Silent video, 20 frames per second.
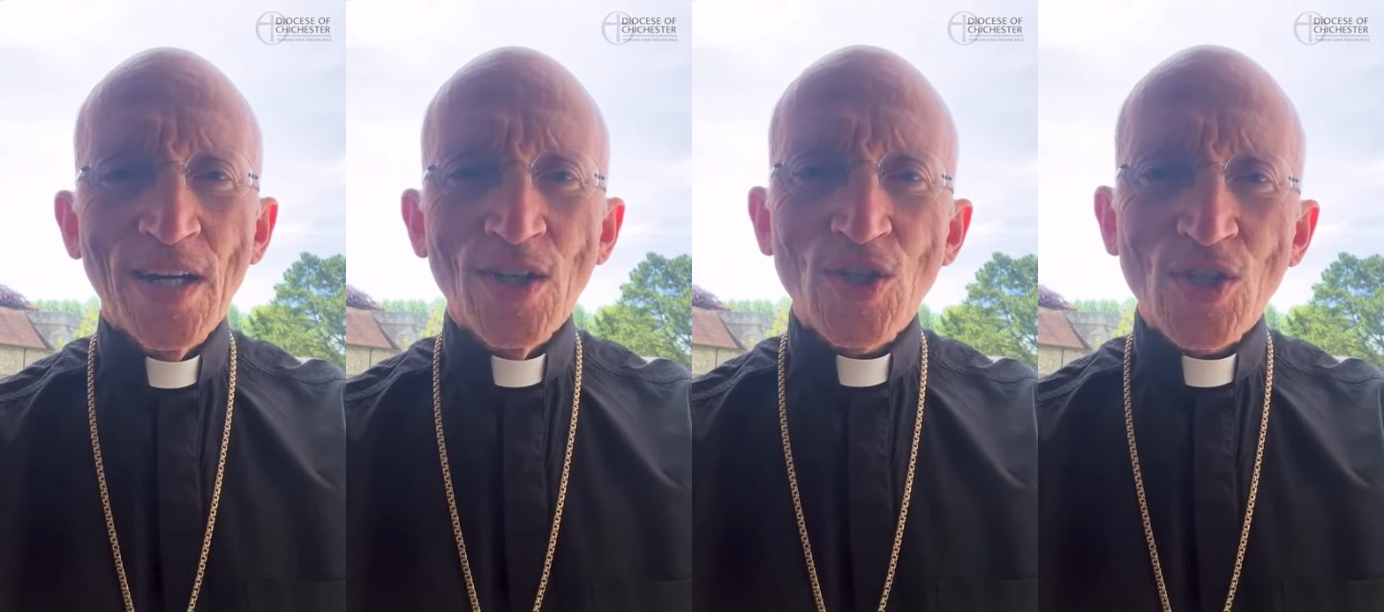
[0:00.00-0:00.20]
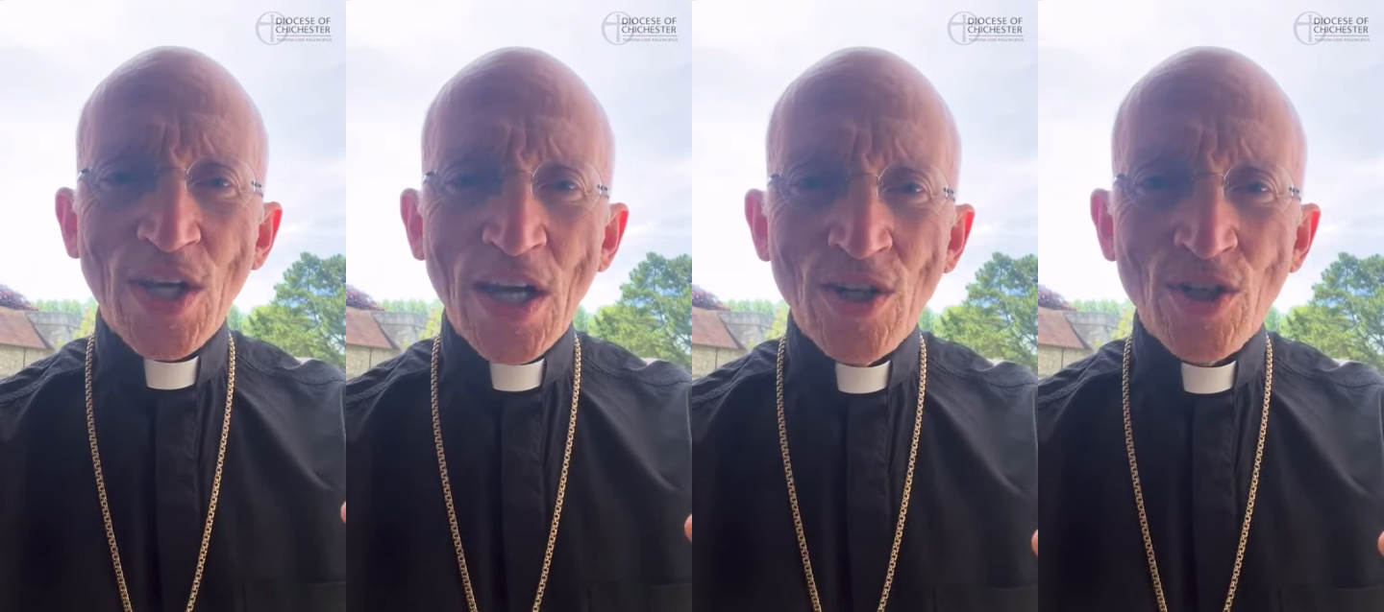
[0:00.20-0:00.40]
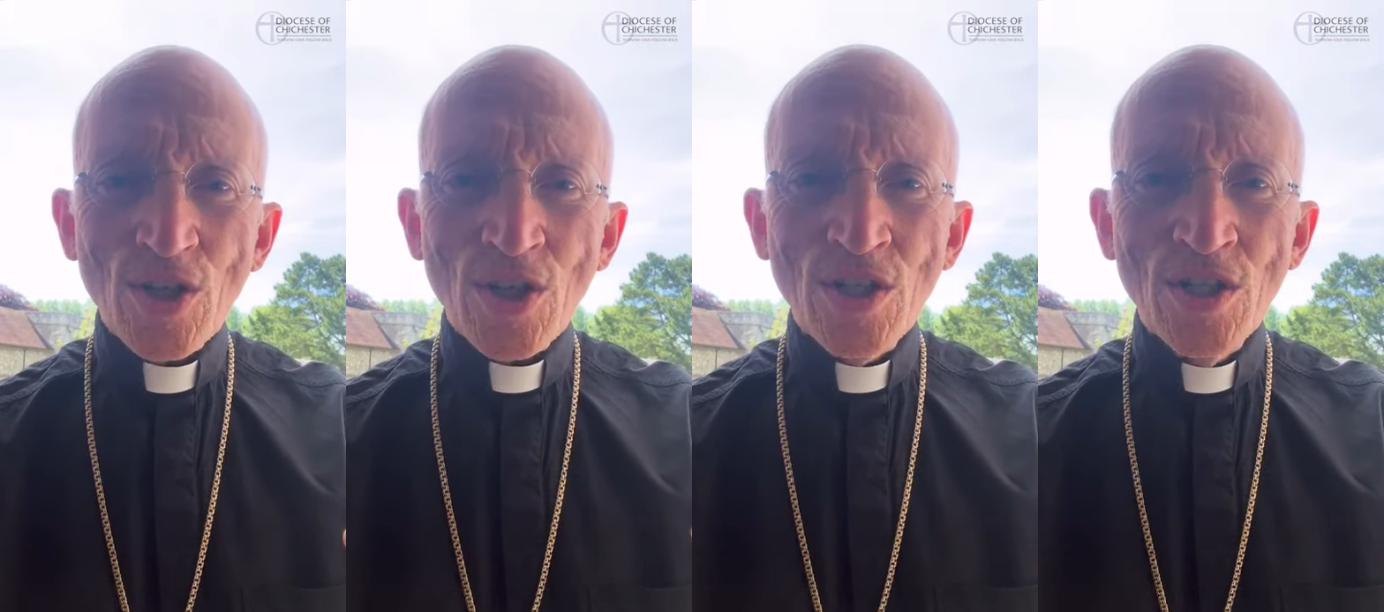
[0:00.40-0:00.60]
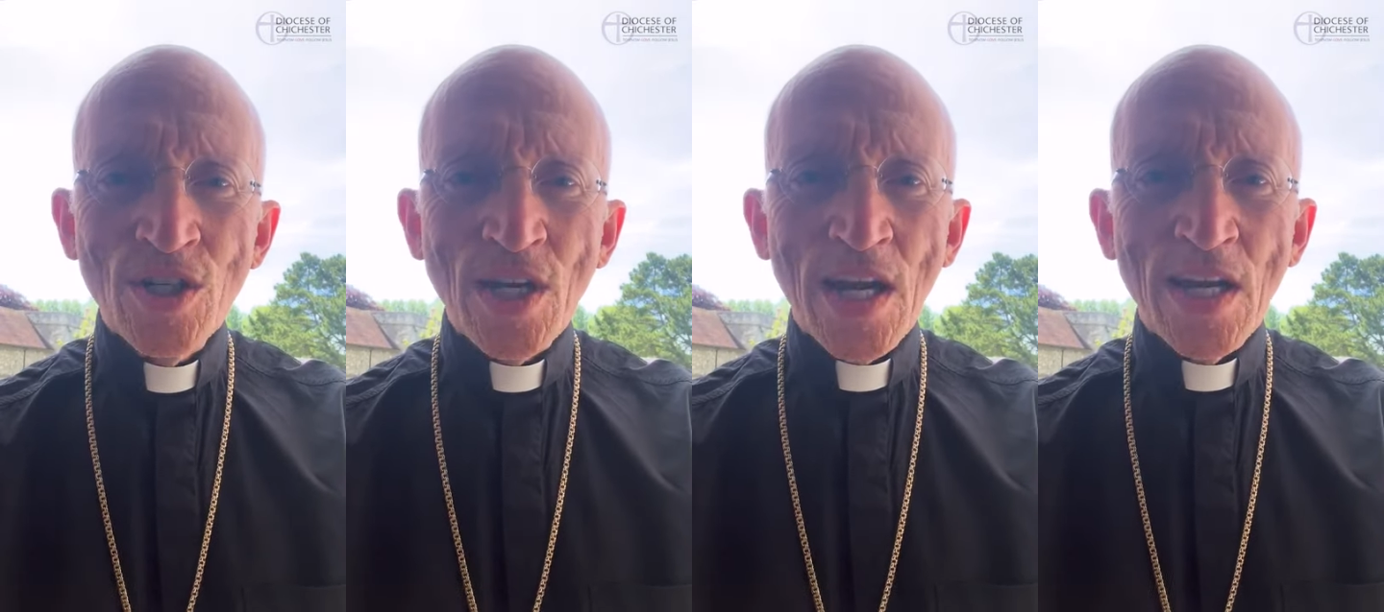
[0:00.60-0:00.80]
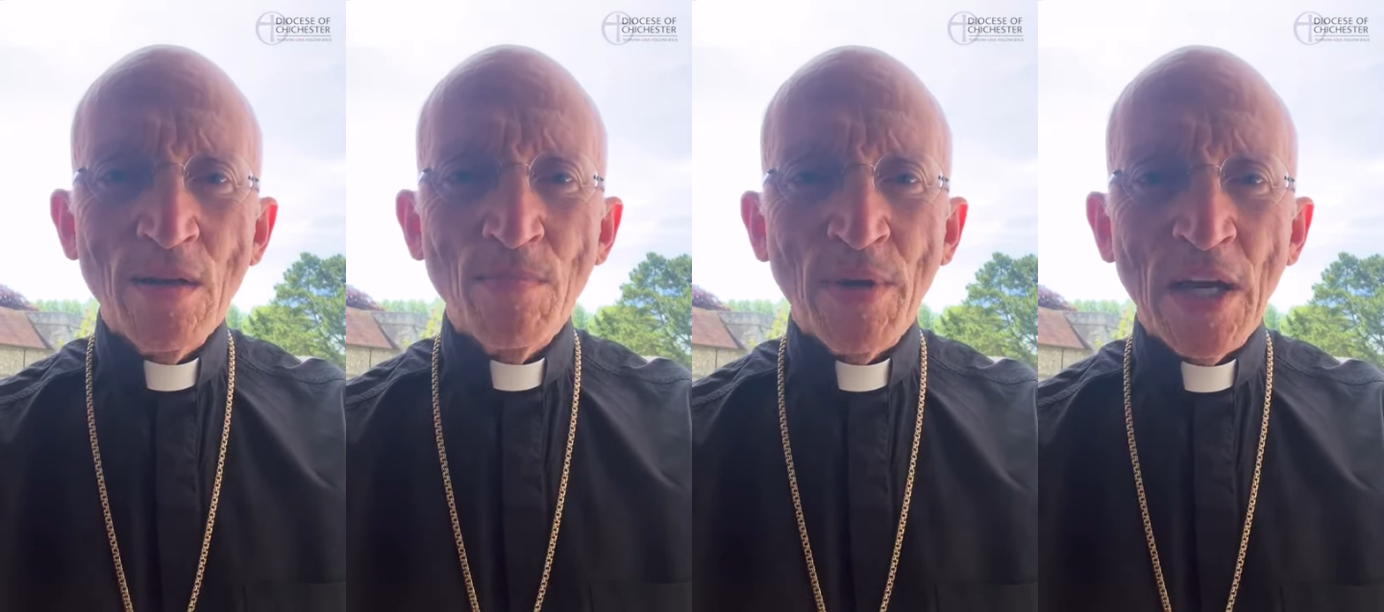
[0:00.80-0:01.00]
Ascension
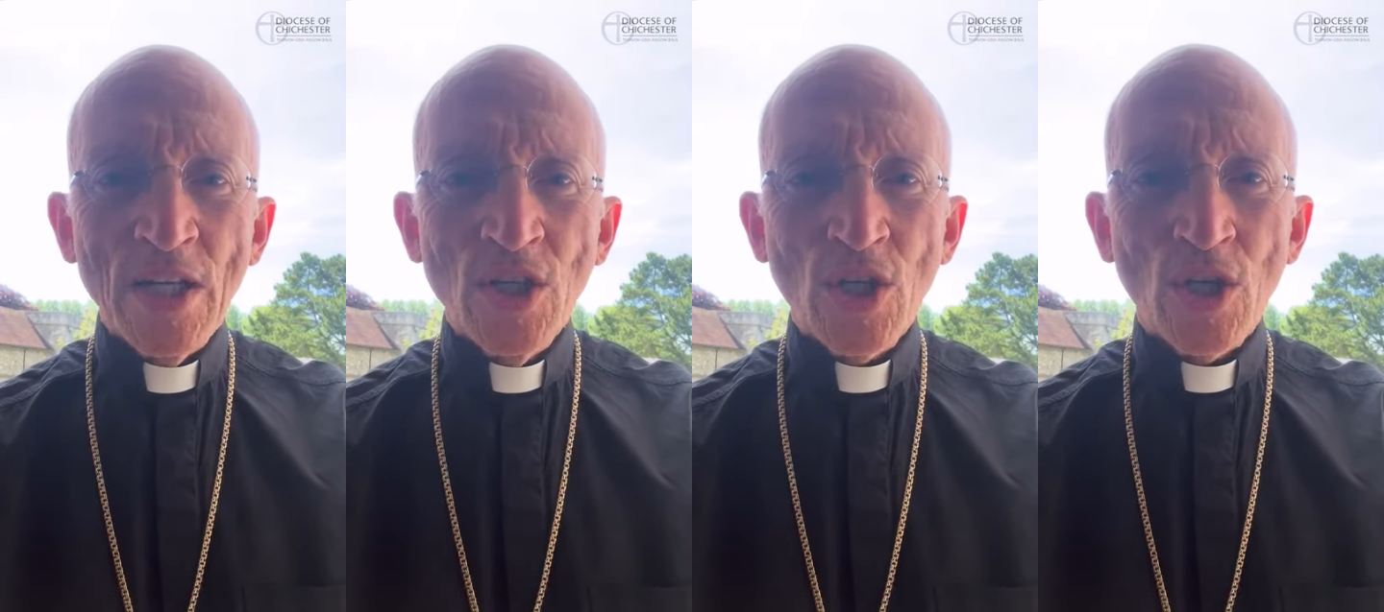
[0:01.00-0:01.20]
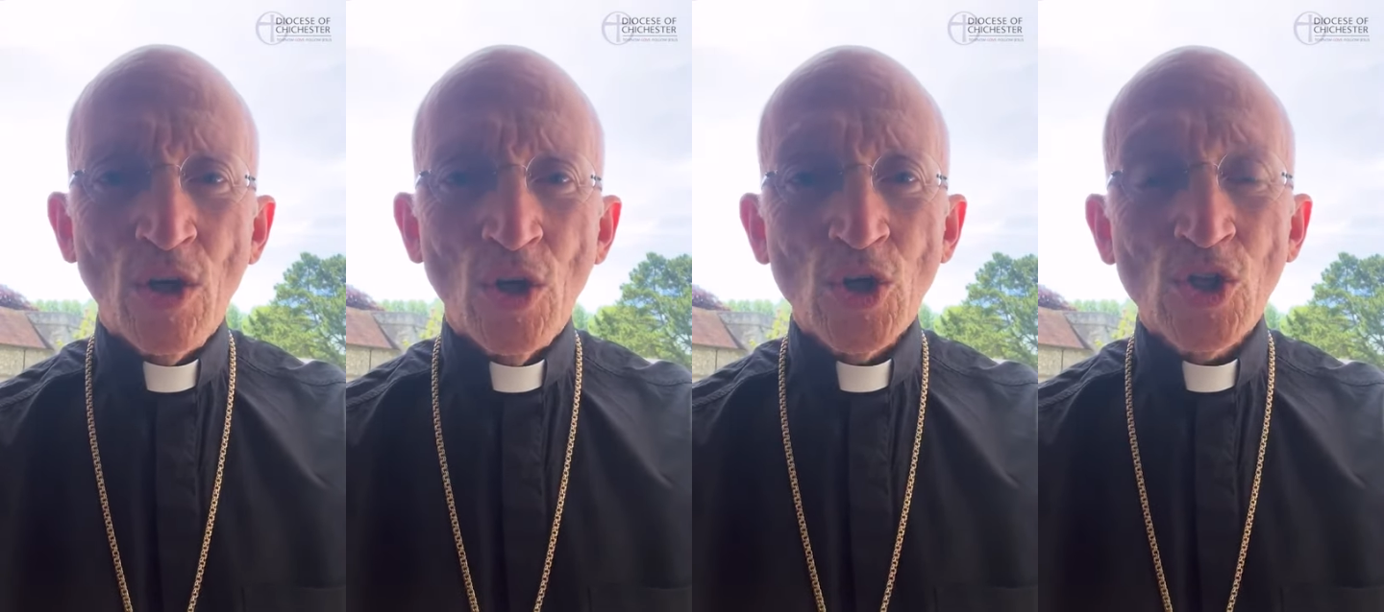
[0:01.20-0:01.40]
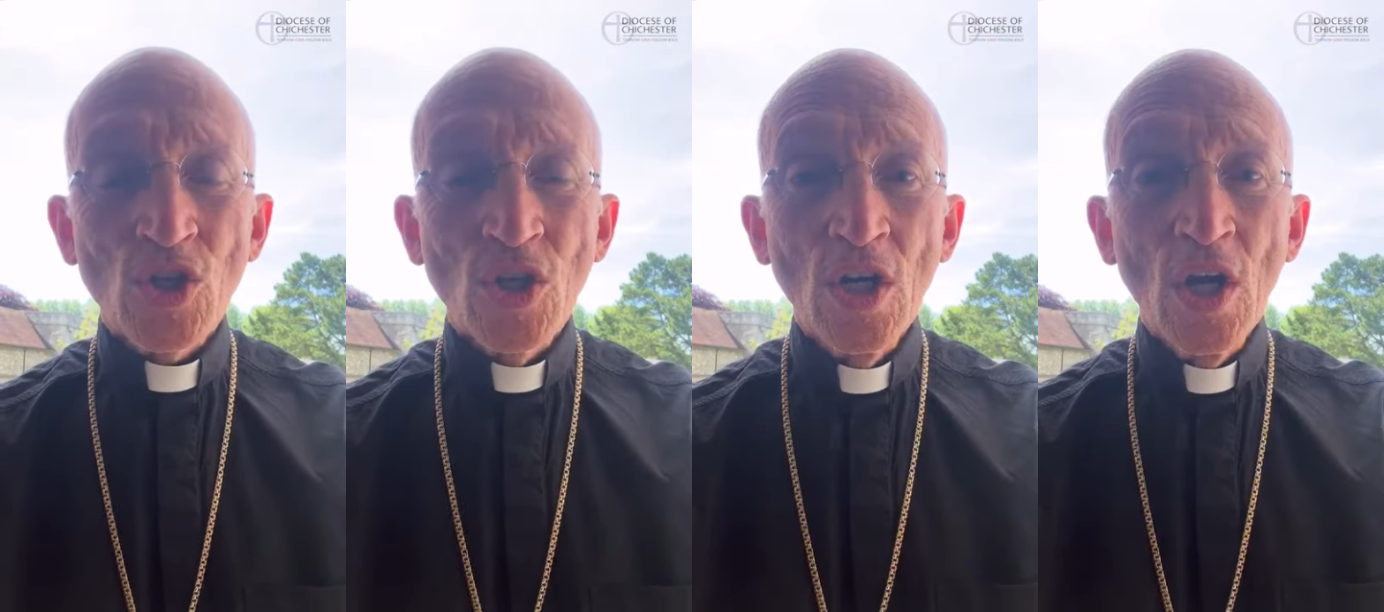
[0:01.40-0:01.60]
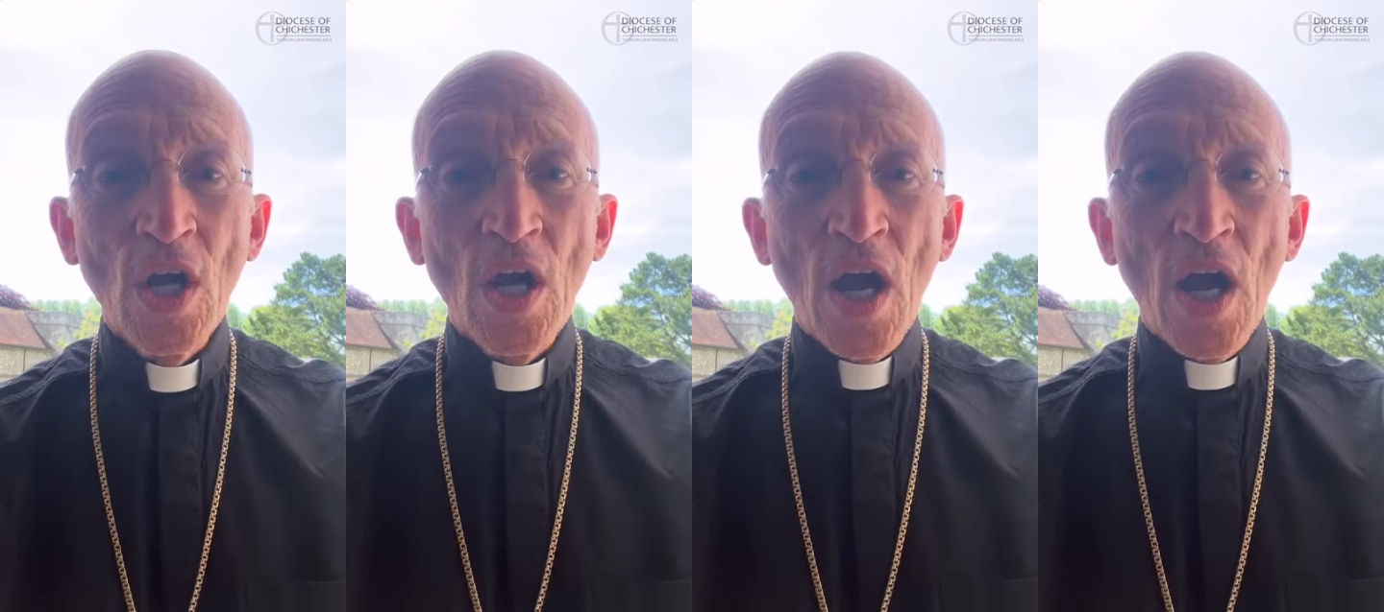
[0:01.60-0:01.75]
Day and Pentecost,